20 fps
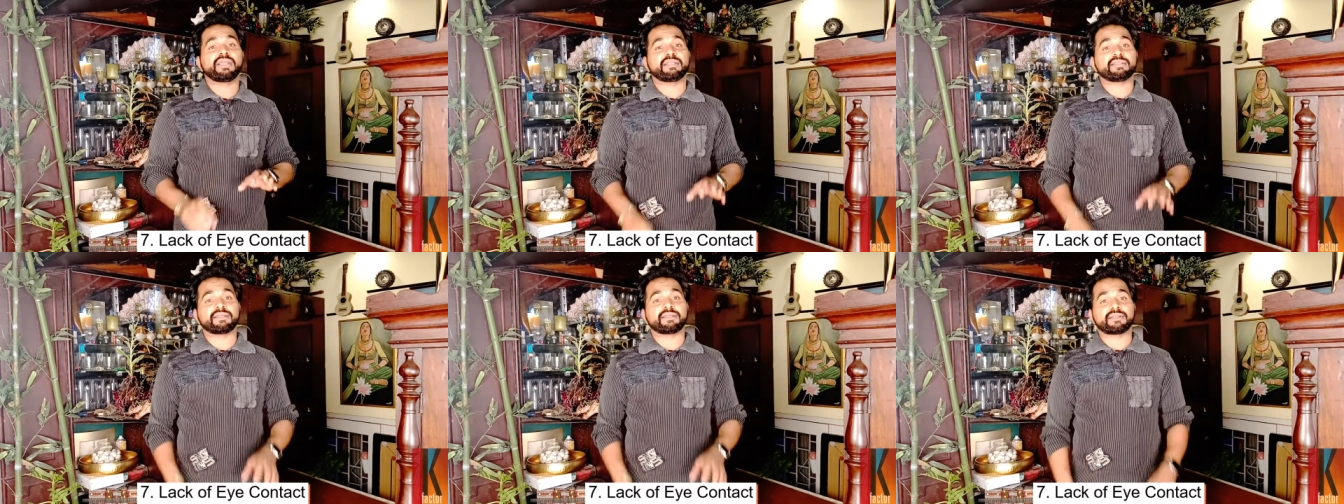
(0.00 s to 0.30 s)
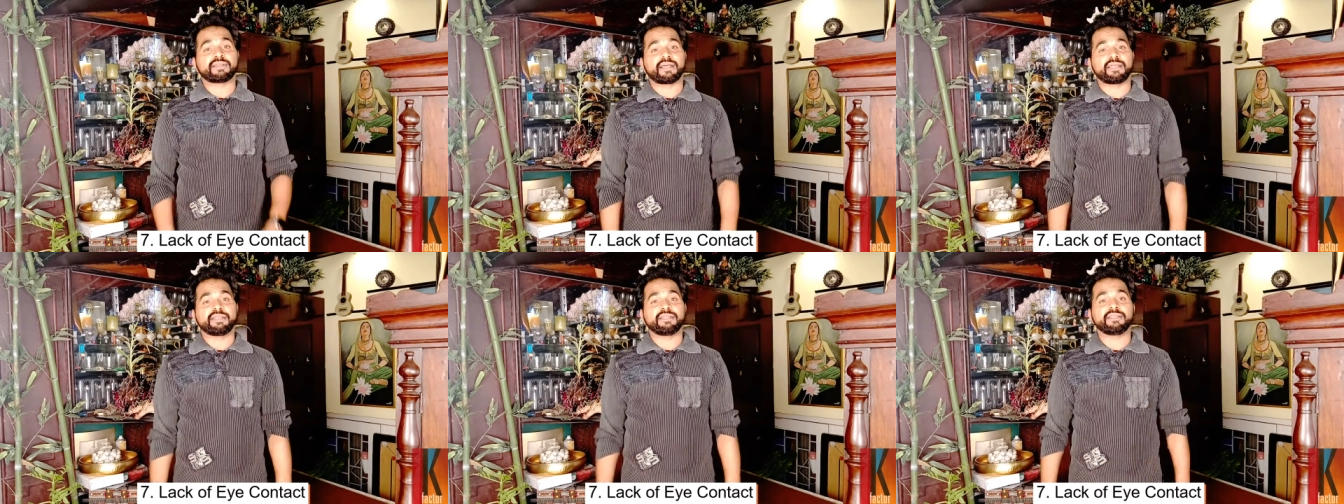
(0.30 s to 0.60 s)
in
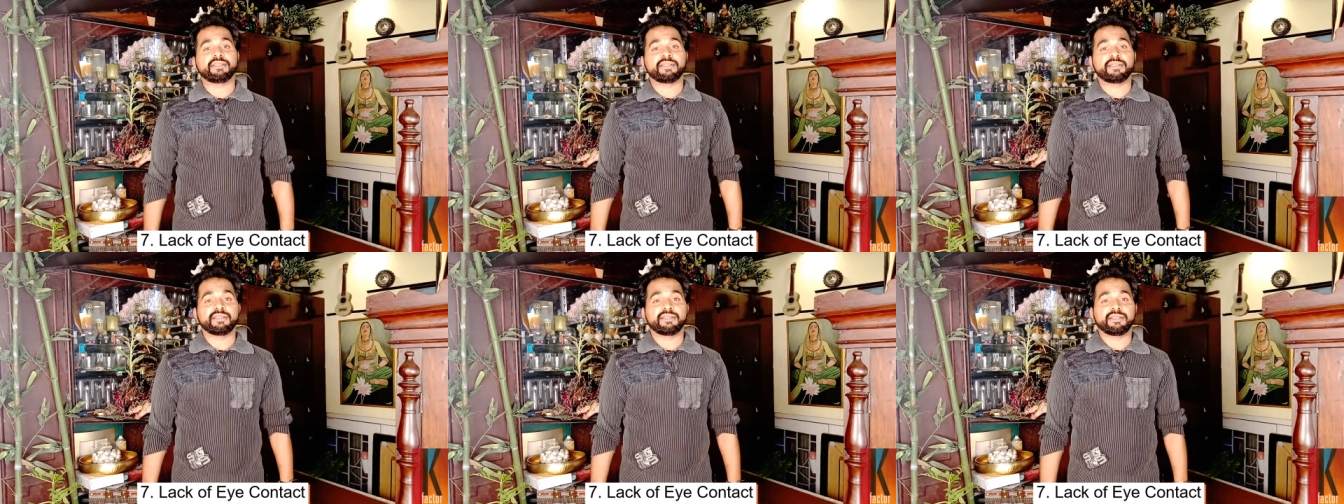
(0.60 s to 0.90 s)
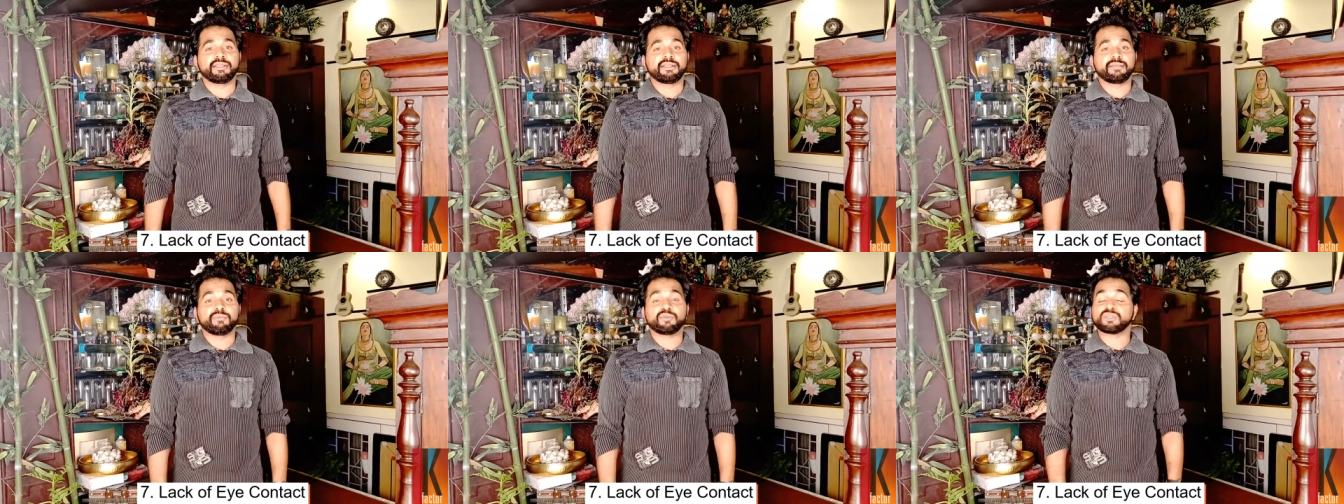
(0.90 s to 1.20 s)
that eye,
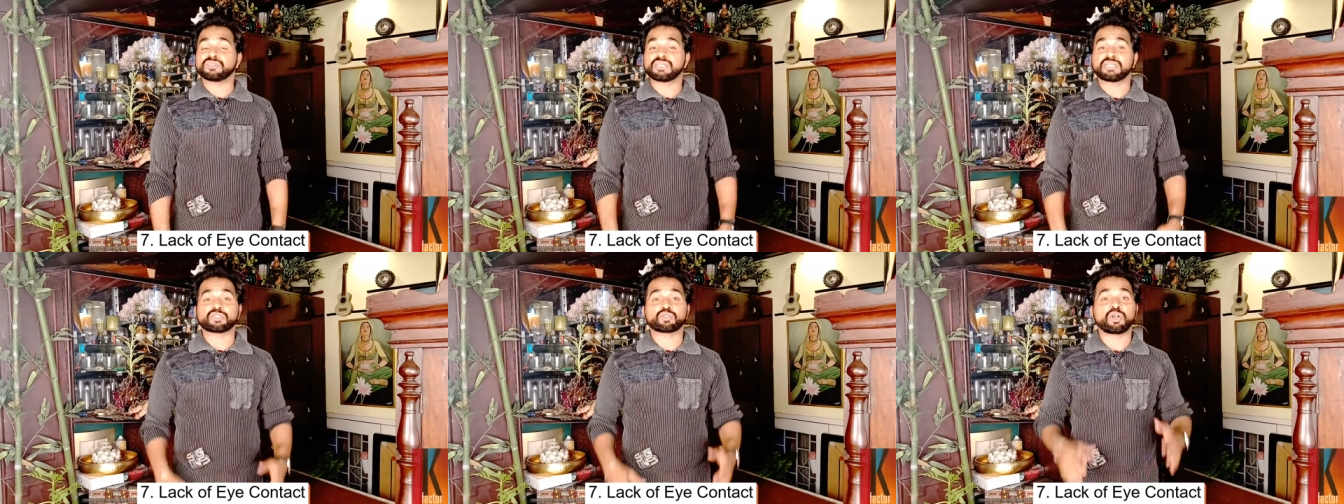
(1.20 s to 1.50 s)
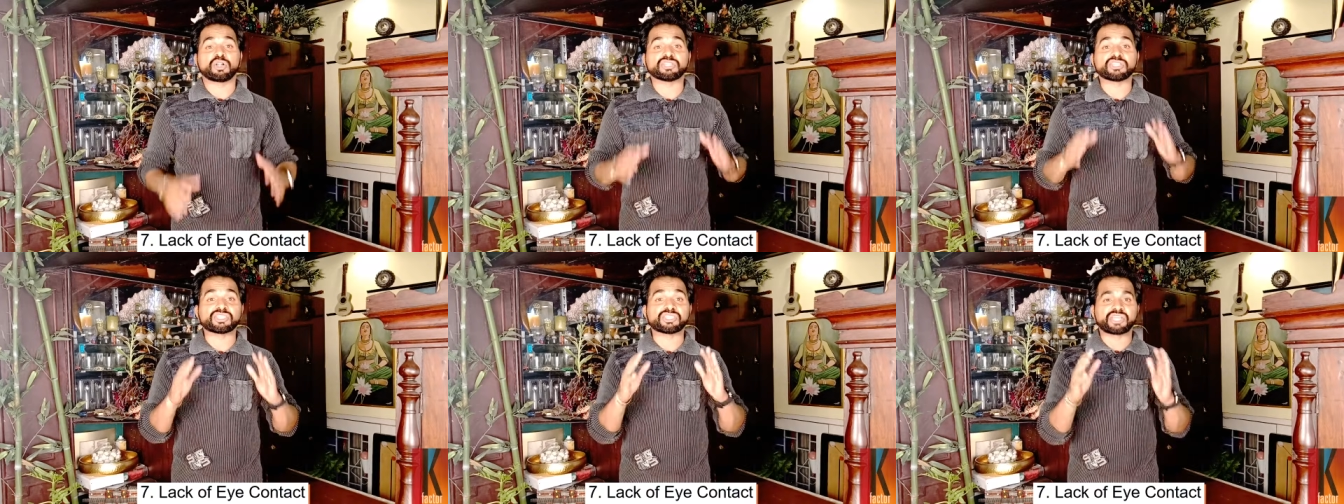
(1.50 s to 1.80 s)
because that's
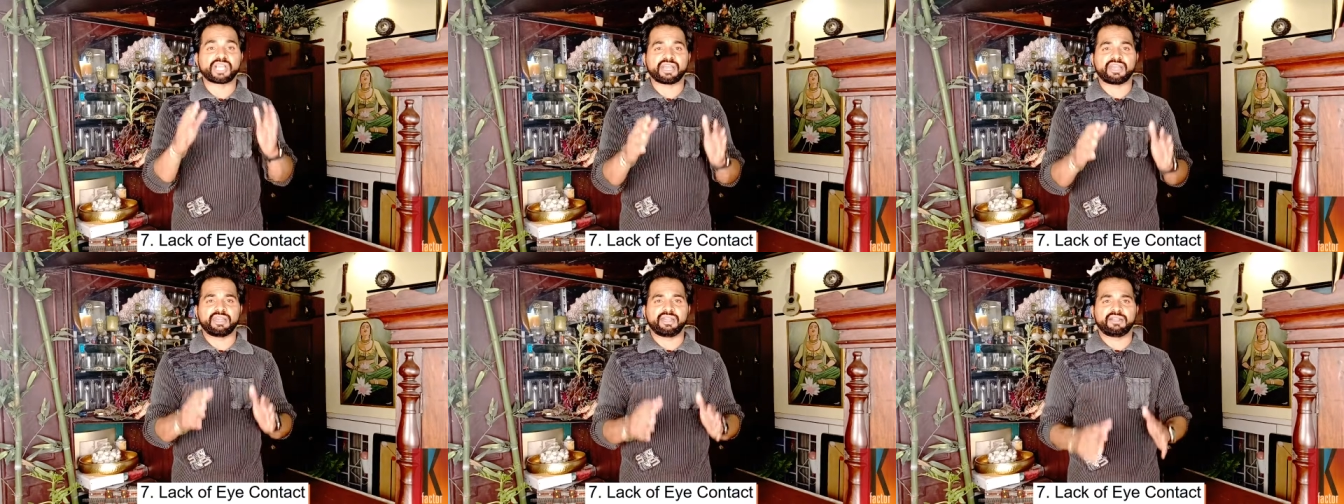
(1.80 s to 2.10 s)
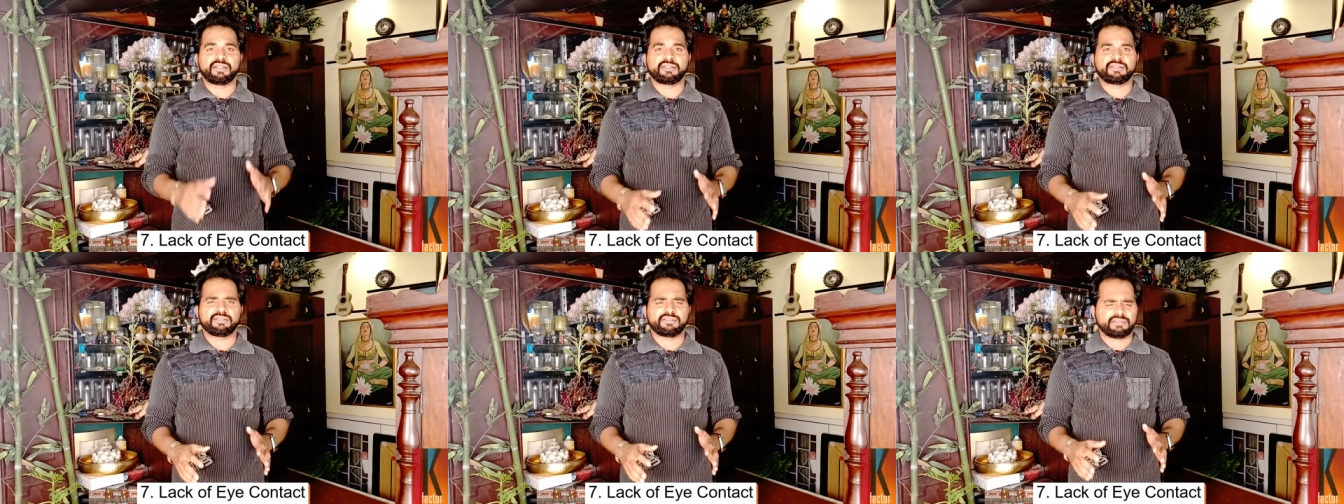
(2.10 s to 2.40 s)
called staring.